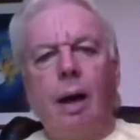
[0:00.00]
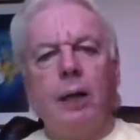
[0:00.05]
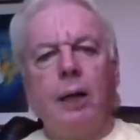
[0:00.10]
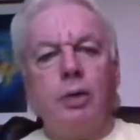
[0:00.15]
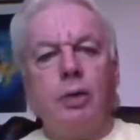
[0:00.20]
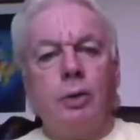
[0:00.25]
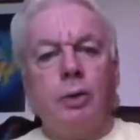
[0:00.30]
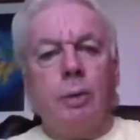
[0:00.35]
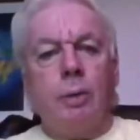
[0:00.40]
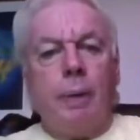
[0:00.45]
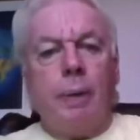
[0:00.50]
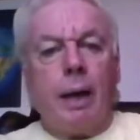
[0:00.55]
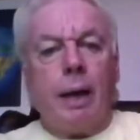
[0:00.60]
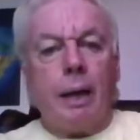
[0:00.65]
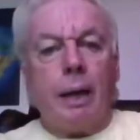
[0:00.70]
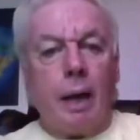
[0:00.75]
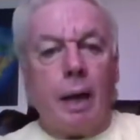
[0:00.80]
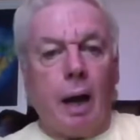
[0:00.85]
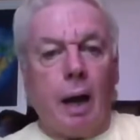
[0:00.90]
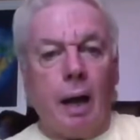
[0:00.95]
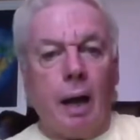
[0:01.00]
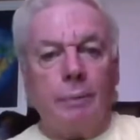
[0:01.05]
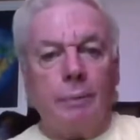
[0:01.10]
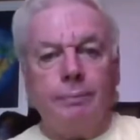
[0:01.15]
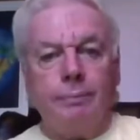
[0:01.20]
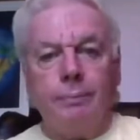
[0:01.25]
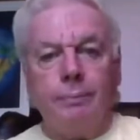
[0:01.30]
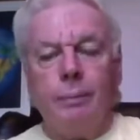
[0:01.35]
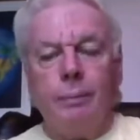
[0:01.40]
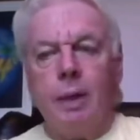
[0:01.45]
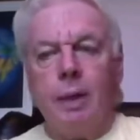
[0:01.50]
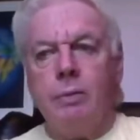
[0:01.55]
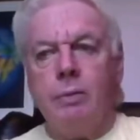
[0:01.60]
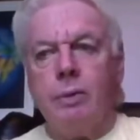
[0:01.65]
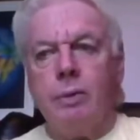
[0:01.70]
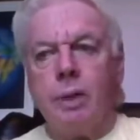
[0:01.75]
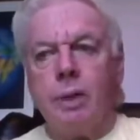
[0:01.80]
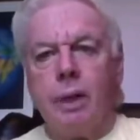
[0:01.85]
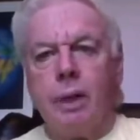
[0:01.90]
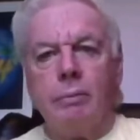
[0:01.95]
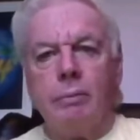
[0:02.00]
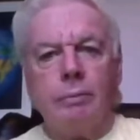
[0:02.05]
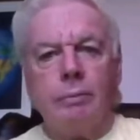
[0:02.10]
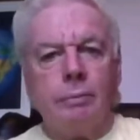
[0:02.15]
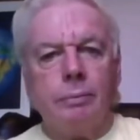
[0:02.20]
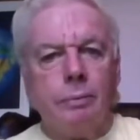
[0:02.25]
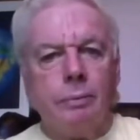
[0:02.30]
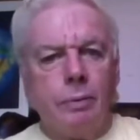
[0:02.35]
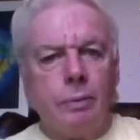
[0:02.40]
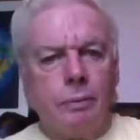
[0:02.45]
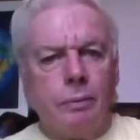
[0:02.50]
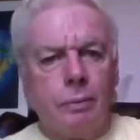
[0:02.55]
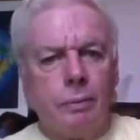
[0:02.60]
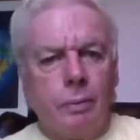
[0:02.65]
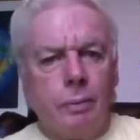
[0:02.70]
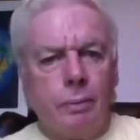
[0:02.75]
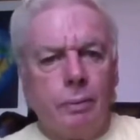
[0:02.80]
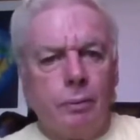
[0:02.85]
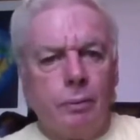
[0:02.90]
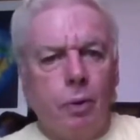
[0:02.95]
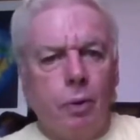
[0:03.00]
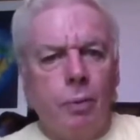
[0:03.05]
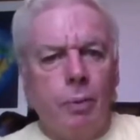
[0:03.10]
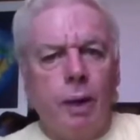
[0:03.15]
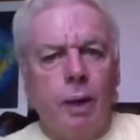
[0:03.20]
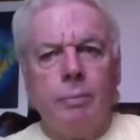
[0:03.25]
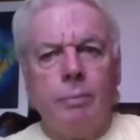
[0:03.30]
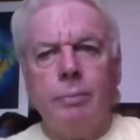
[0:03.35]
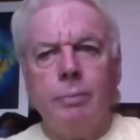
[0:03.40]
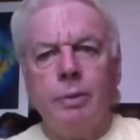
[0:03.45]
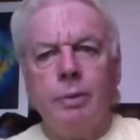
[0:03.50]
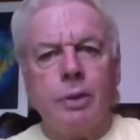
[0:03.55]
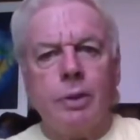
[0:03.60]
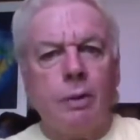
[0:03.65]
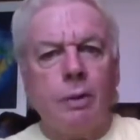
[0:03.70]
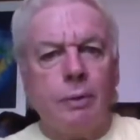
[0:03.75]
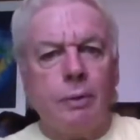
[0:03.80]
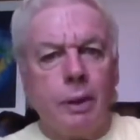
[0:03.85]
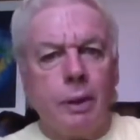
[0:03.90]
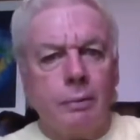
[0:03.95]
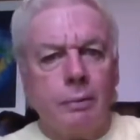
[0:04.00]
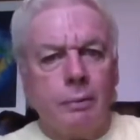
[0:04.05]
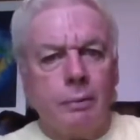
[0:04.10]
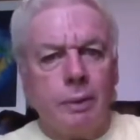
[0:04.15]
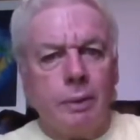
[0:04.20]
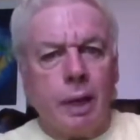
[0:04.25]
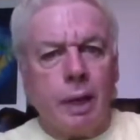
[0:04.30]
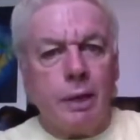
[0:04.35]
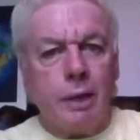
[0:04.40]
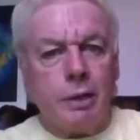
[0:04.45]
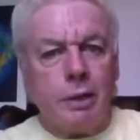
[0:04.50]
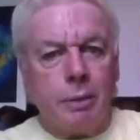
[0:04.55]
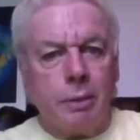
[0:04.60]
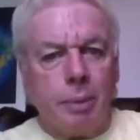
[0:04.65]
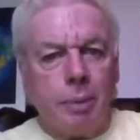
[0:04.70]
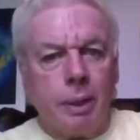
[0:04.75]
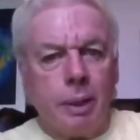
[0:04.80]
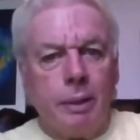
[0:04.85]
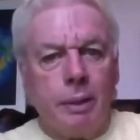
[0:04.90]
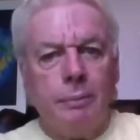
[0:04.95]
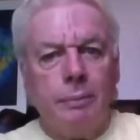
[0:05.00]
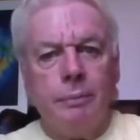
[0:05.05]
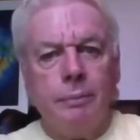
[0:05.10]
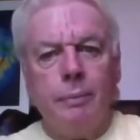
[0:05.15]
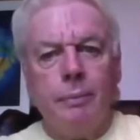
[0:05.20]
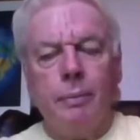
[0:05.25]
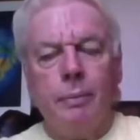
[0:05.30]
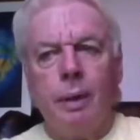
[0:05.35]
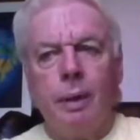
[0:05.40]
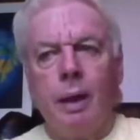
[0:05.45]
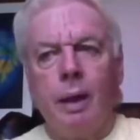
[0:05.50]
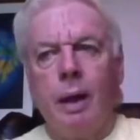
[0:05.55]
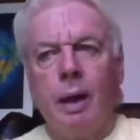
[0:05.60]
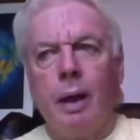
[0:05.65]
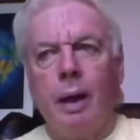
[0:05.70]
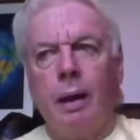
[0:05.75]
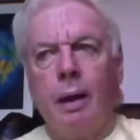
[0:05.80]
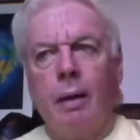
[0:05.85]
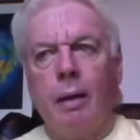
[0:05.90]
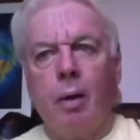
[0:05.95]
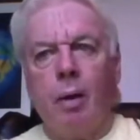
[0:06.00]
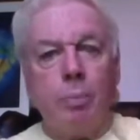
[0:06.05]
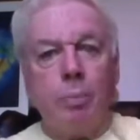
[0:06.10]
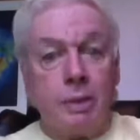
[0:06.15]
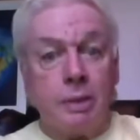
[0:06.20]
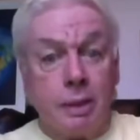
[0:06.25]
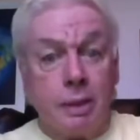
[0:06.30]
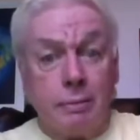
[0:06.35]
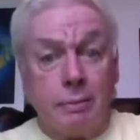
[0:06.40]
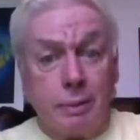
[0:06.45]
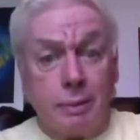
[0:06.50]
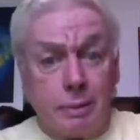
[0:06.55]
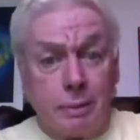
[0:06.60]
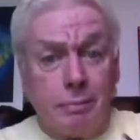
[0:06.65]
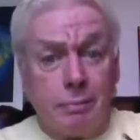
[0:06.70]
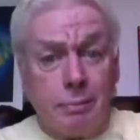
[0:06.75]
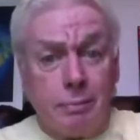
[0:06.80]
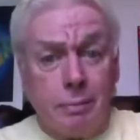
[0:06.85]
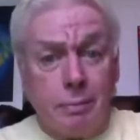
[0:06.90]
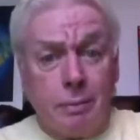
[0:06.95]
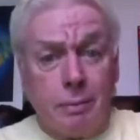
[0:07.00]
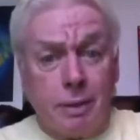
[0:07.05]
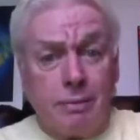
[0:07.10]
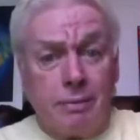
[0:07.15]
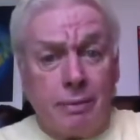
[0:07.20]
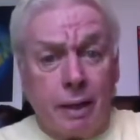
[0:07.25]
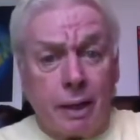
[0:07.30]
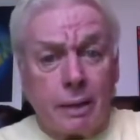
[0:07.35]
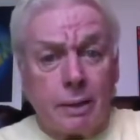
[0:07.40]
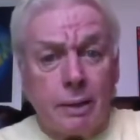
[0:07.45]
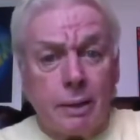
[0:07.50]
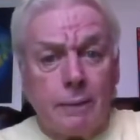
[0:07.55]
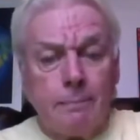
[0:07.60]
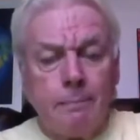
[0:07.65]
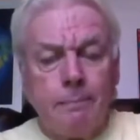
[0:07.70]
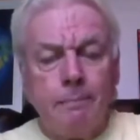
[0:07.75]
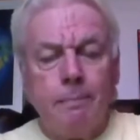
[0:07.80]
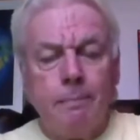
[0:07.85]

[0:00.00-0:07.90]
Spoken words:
talk about a guy. He was a former Soviet KGB operative, a defector,